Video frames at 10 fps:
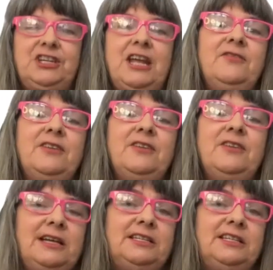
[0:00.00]
Dave and
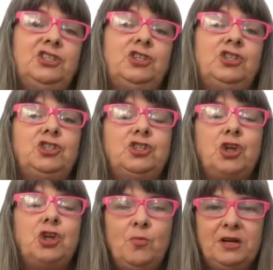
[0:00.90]
I did
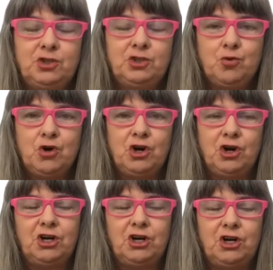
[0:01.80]
so much
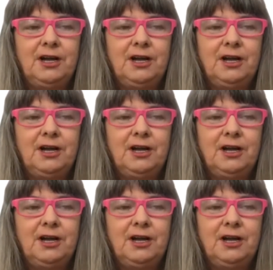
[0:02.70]
work